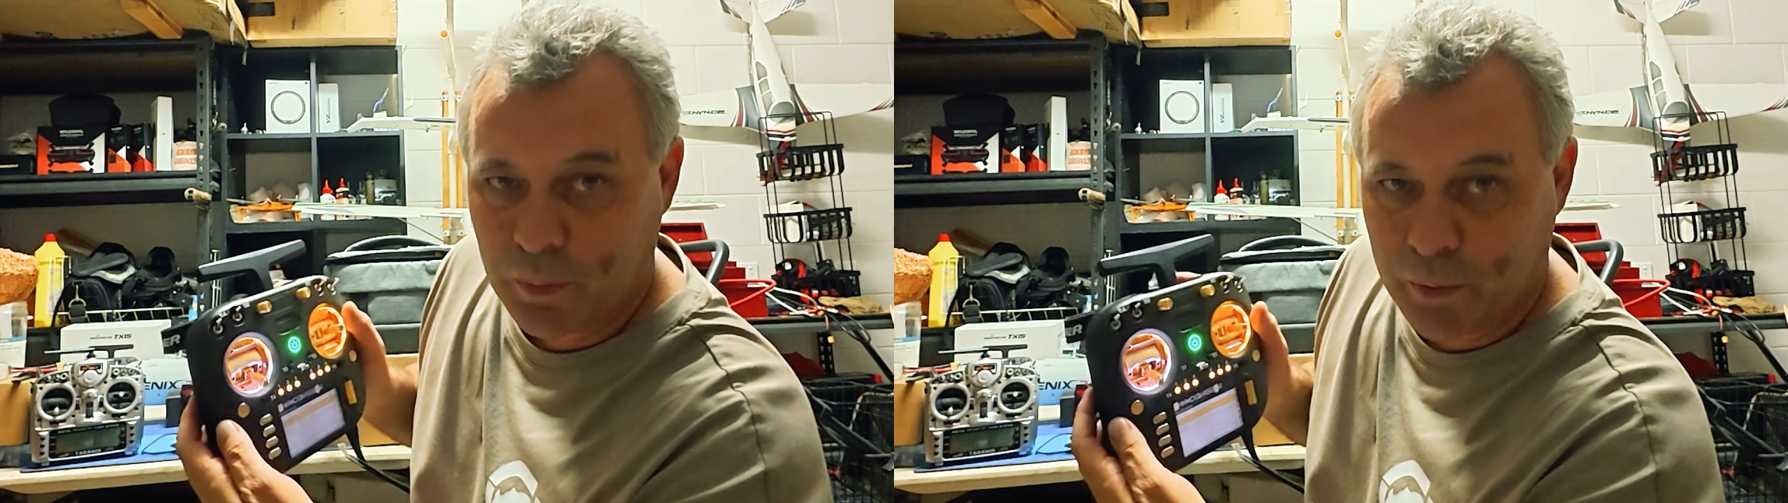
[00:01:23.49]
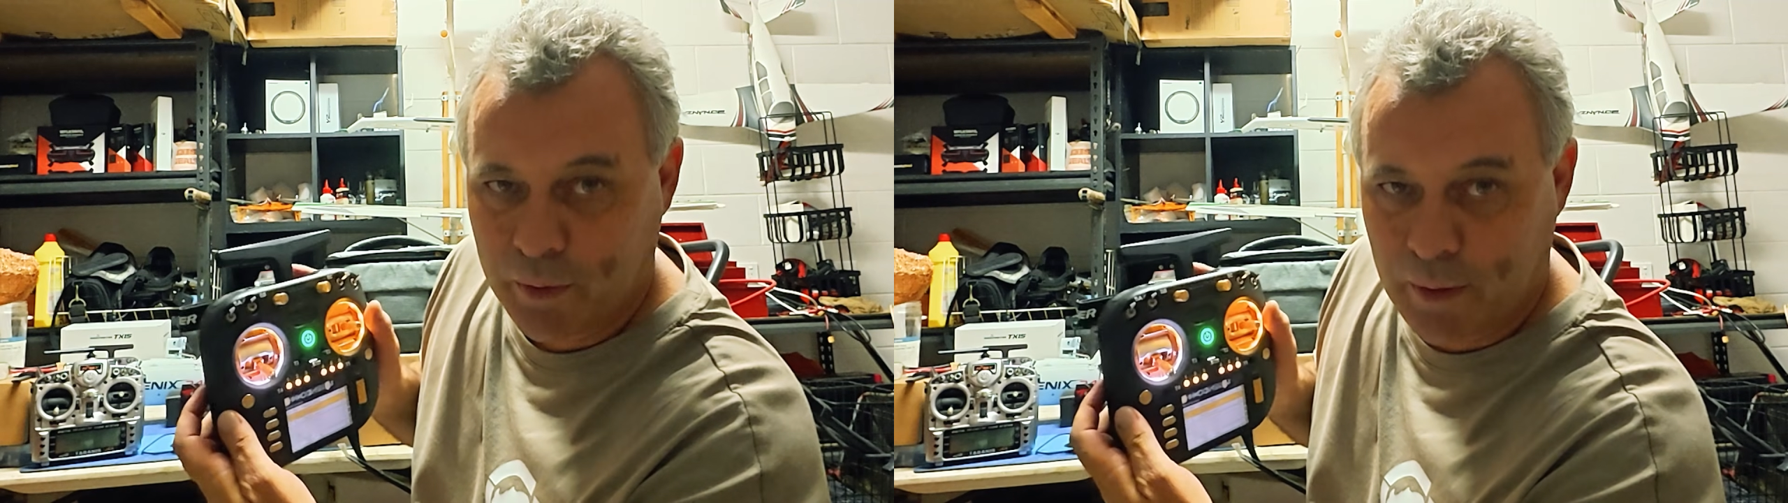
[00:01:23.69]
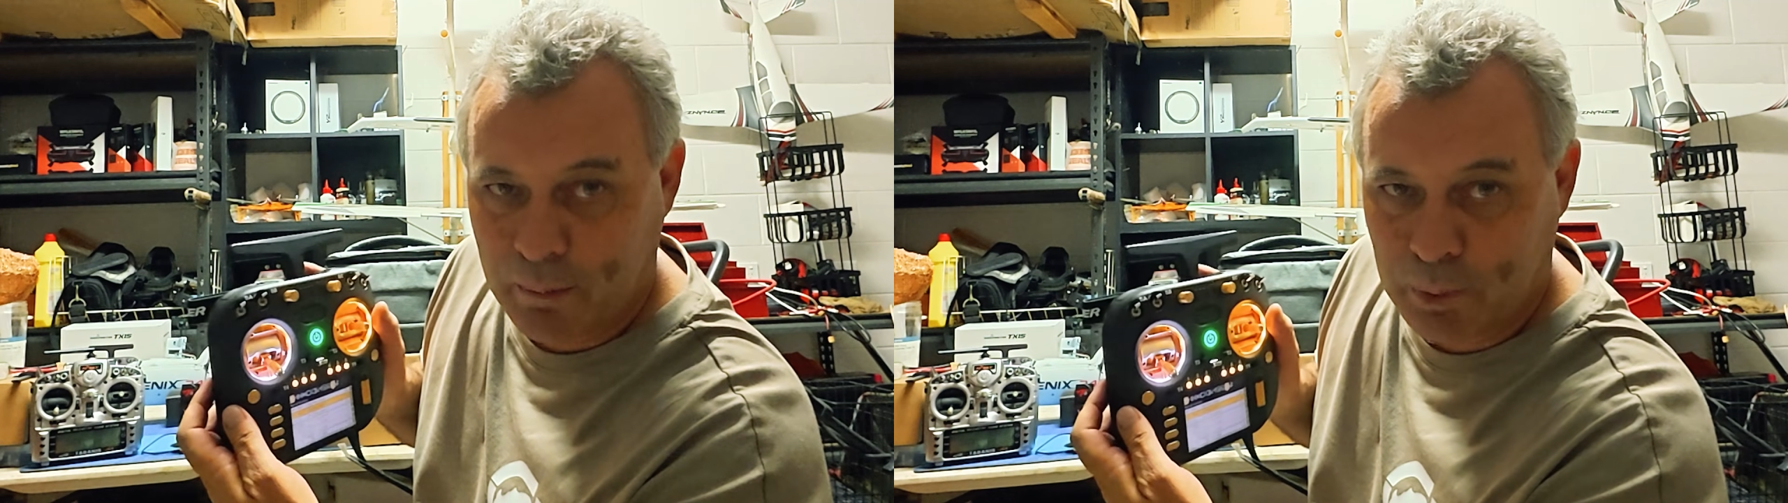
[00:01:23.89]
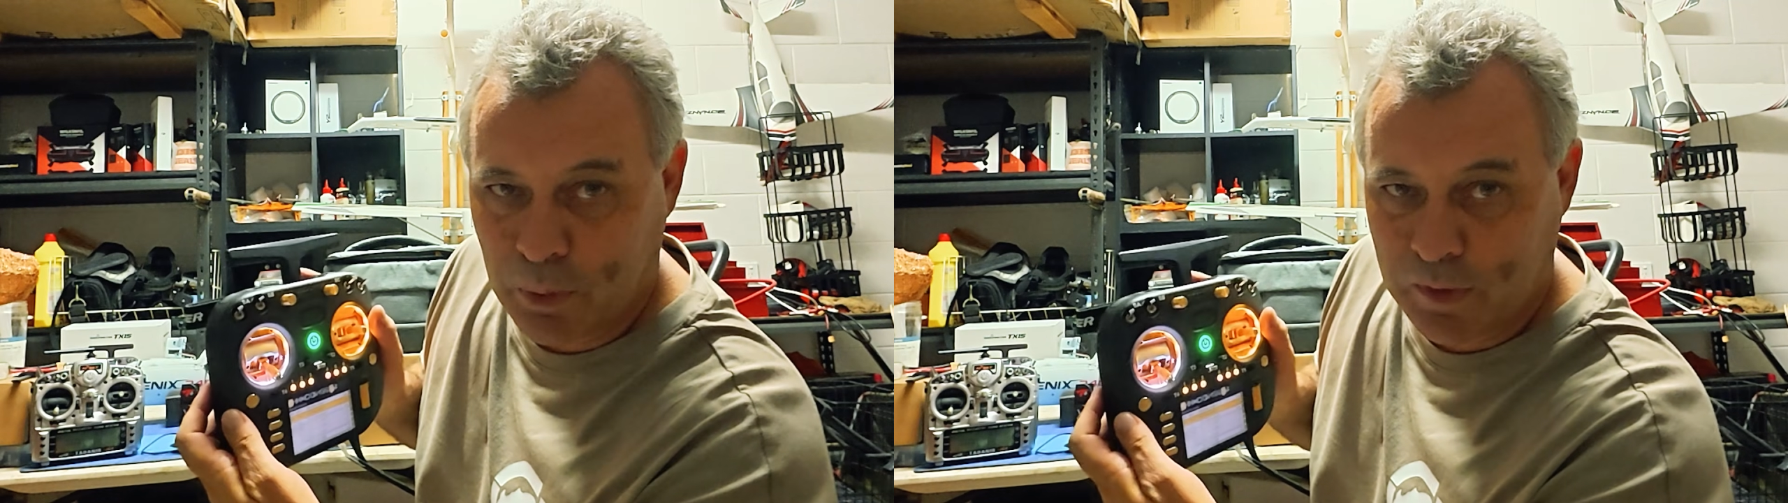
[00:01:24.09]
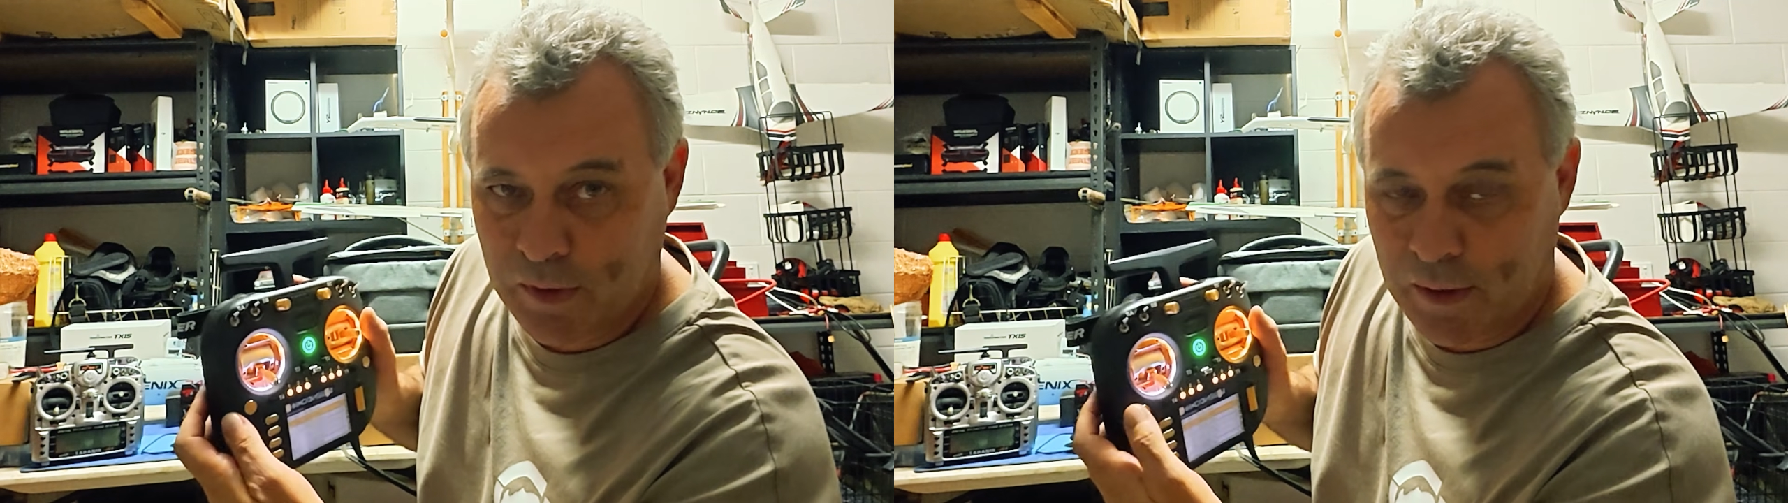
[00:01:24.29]
with an
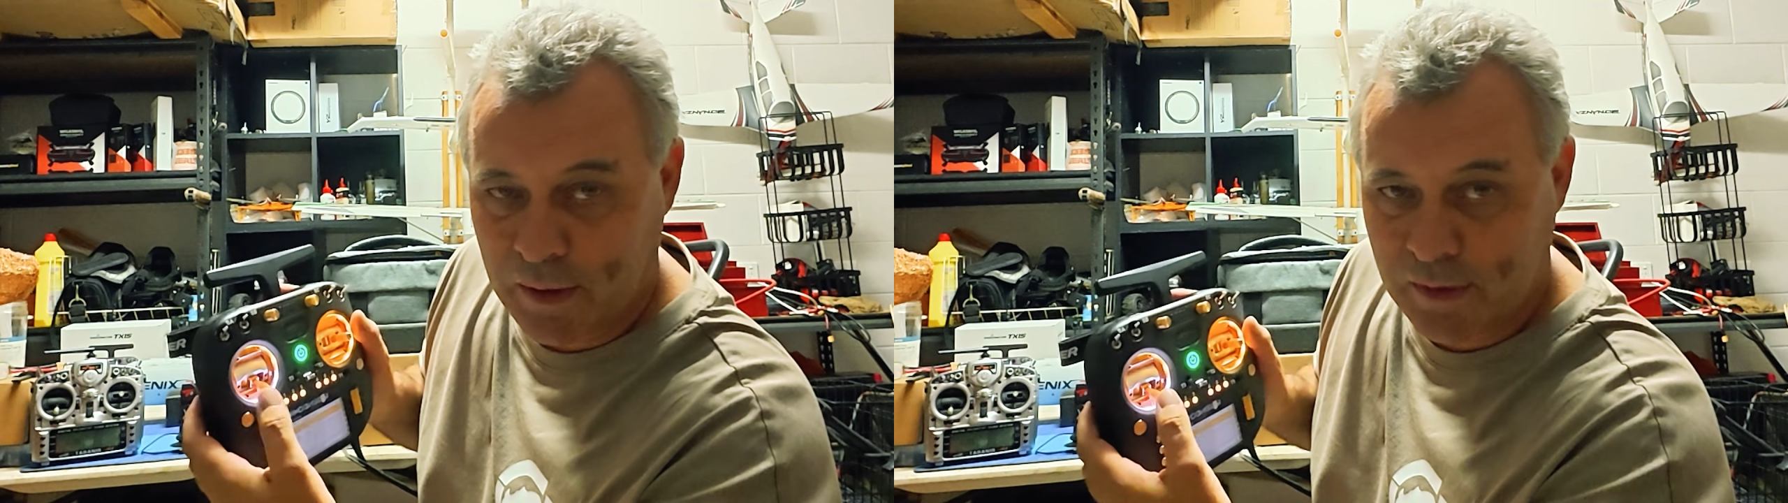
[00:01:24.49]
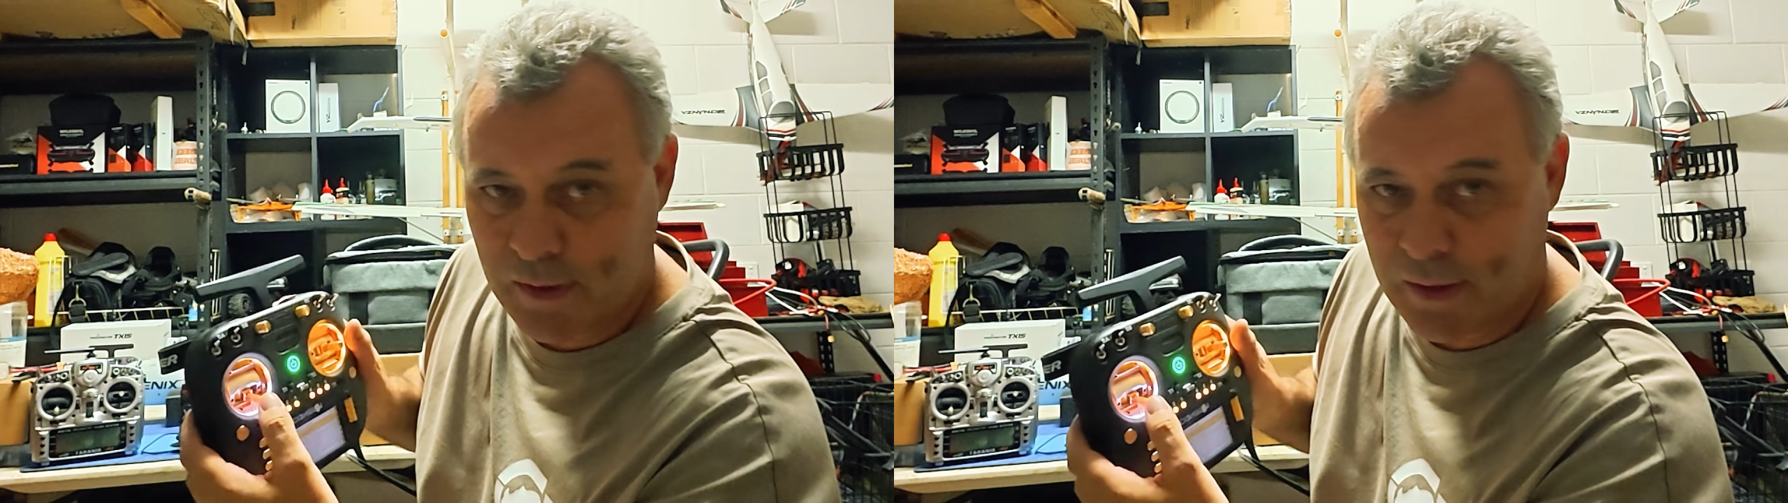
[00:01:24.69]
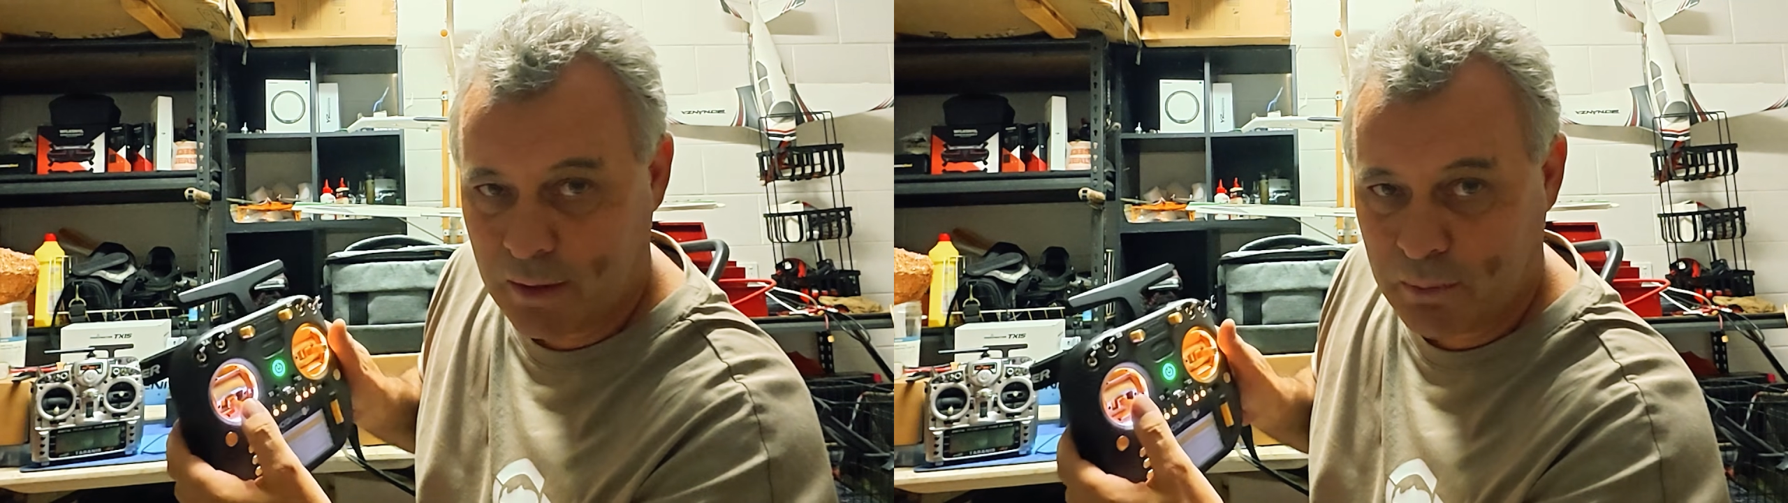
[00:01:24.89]
unboxing in a second,